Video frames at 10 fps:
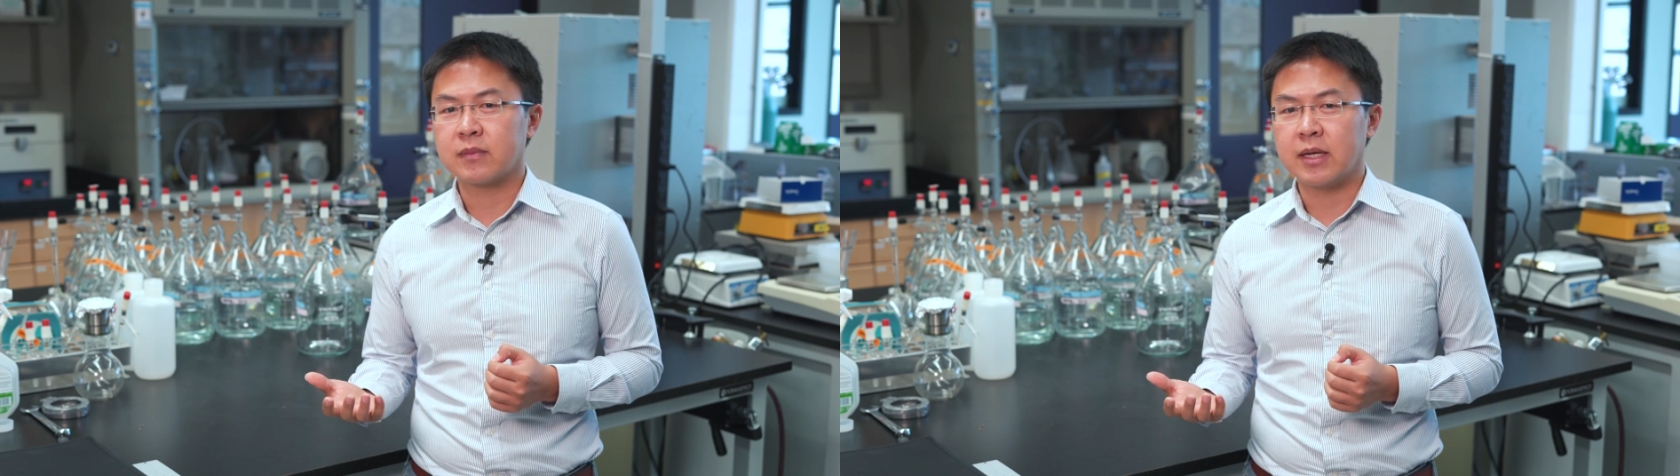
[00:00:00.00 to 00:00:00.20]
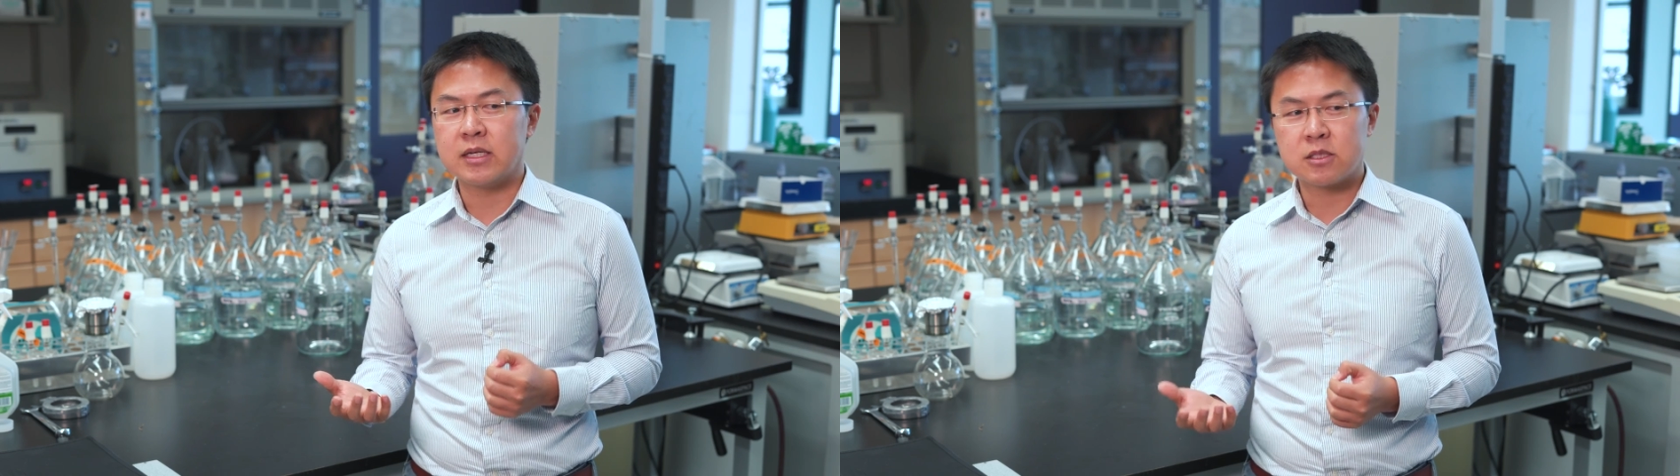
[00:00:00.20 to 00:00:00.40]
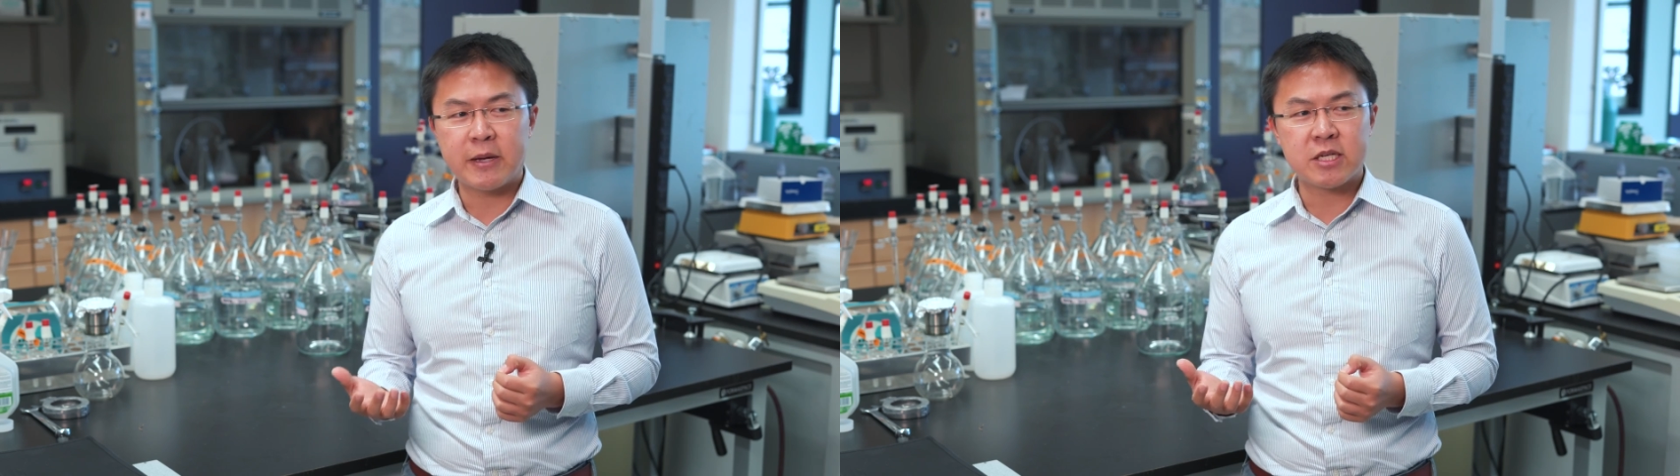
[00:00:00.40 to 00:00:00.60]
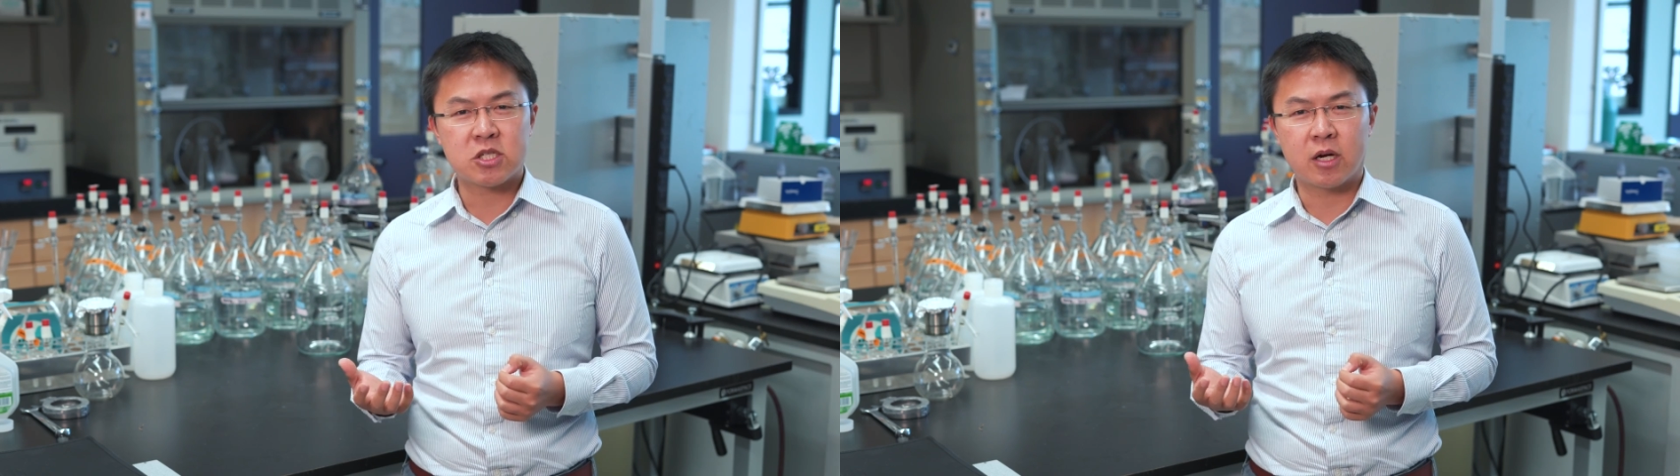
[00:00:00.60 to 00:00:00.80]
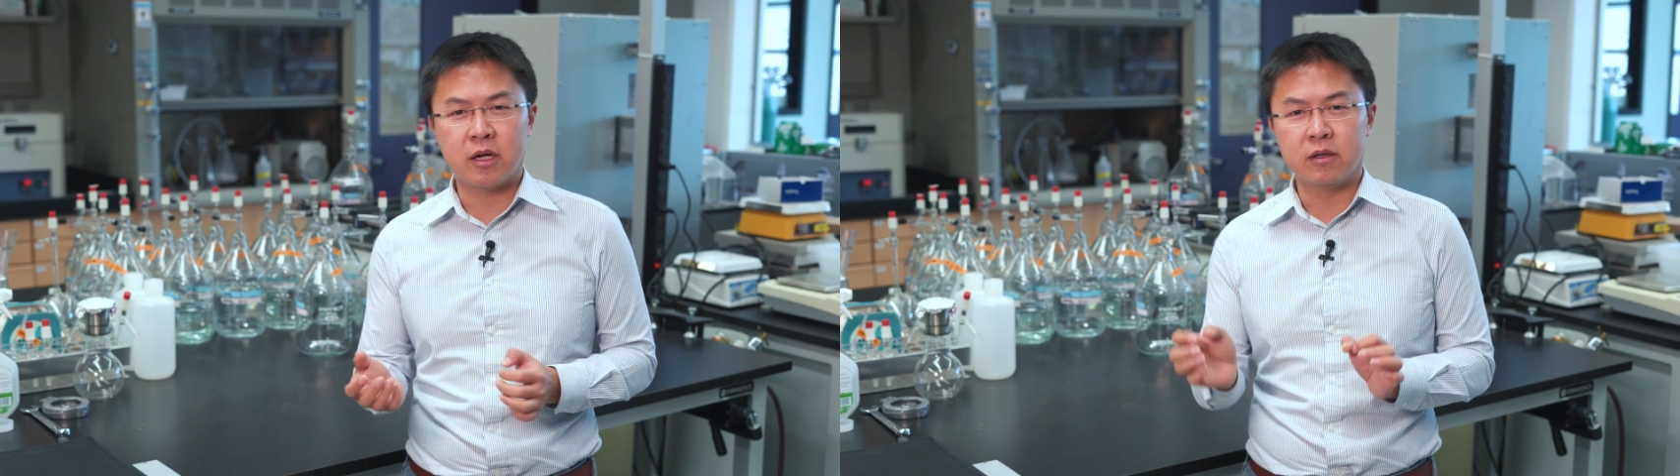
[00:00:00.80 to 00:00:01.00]
And it's
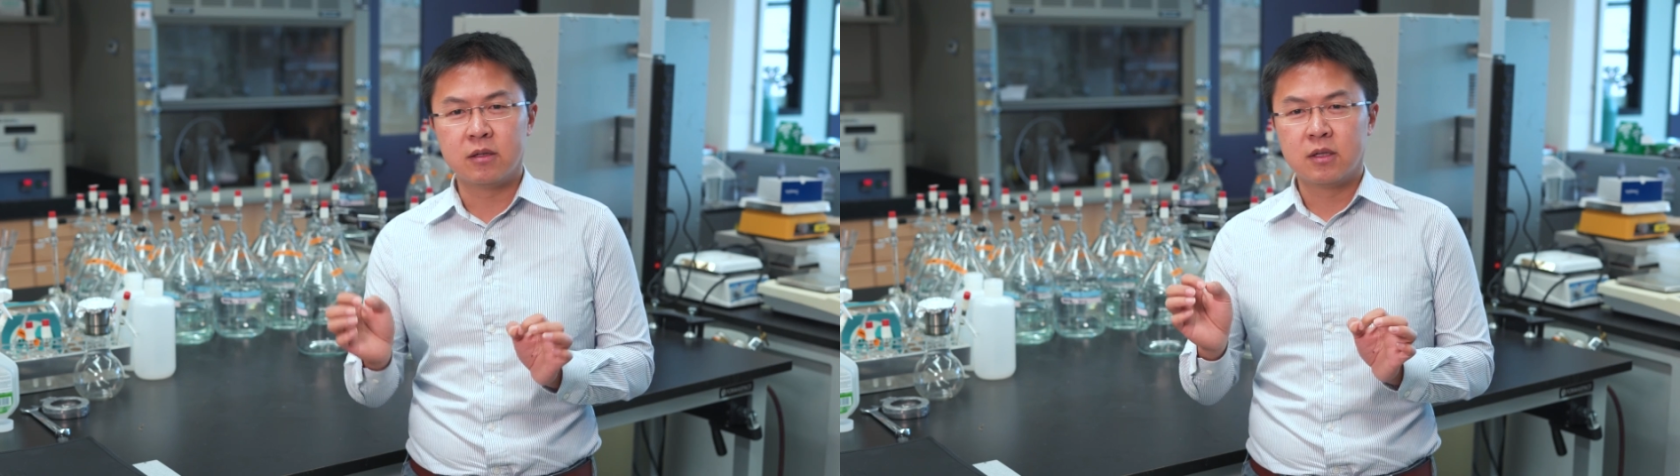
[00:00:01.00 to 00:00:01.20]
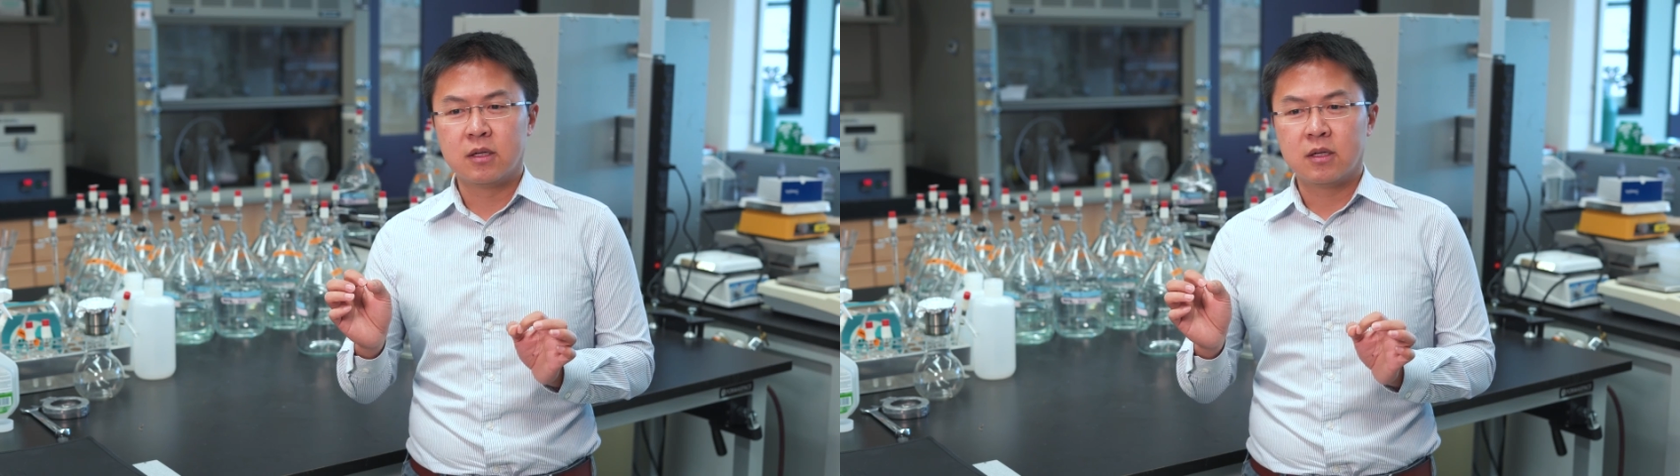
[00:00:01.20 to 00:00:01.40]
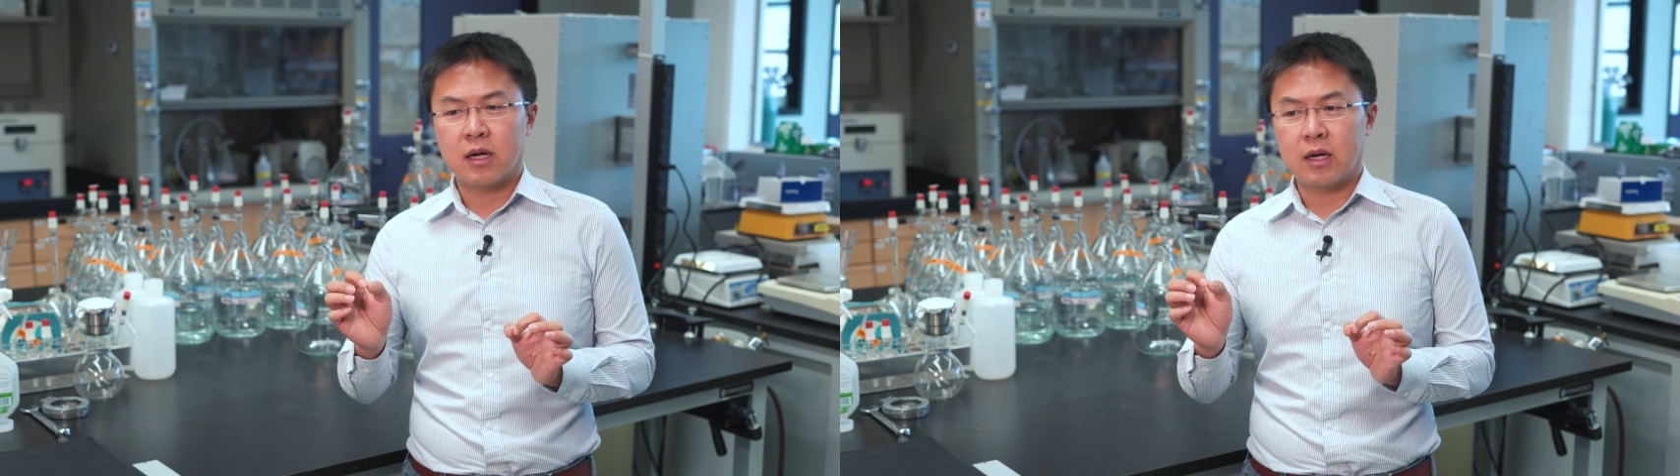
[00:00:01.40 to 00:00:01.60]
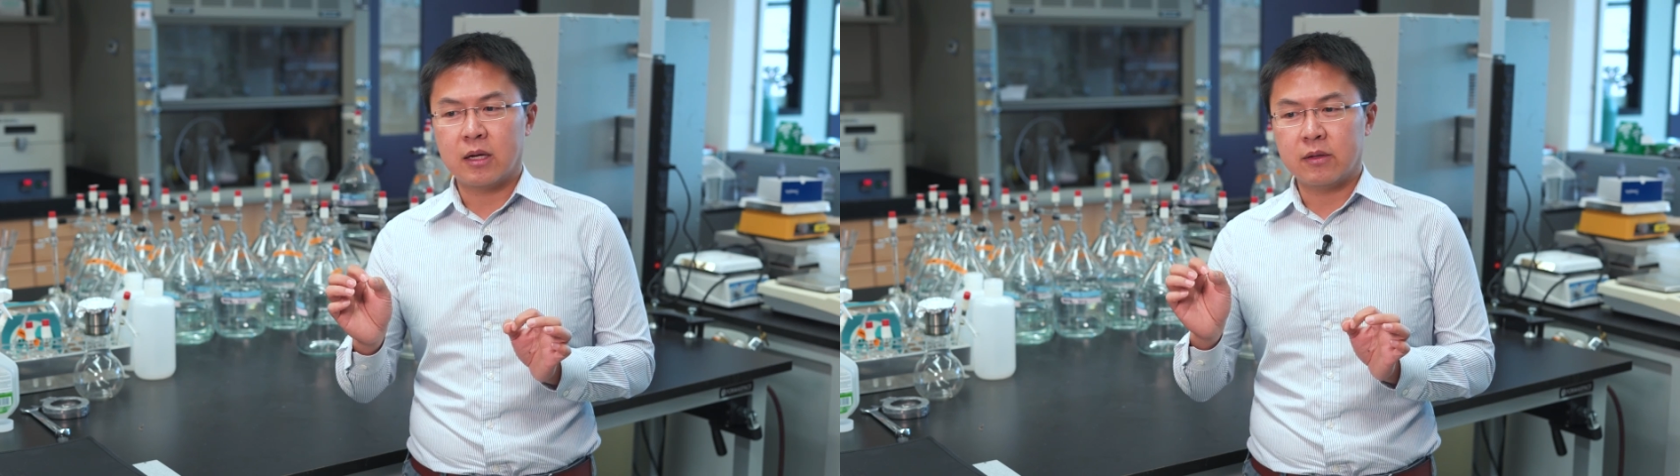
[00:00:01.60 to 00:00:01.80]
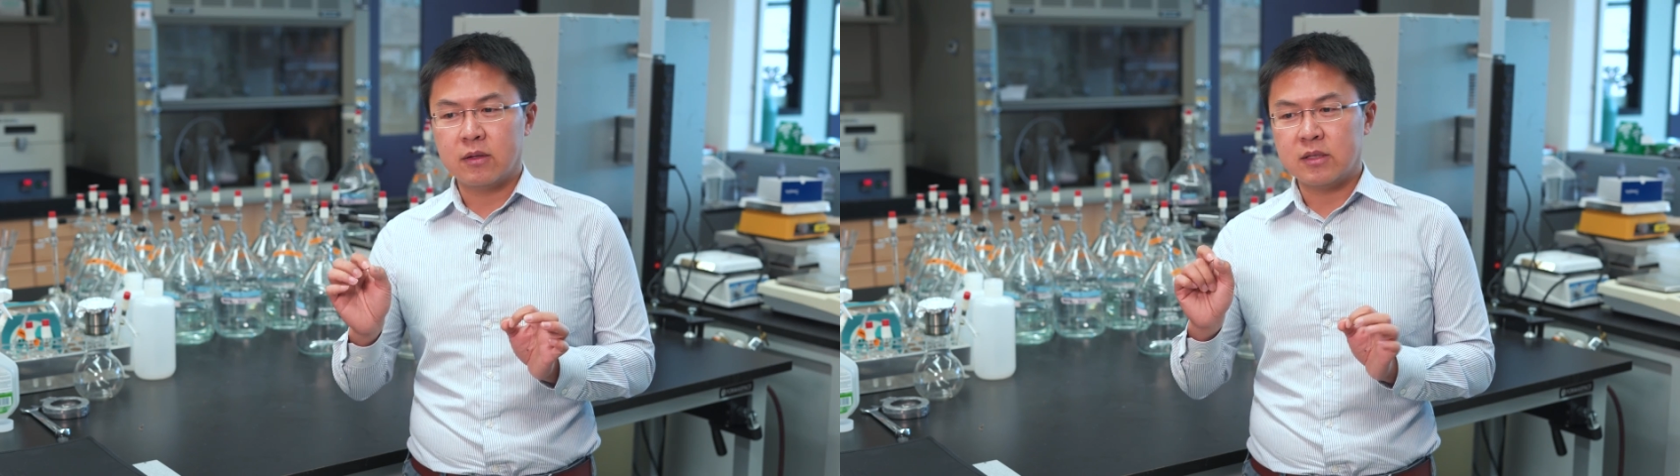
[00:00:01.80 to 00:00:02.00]
based on uh,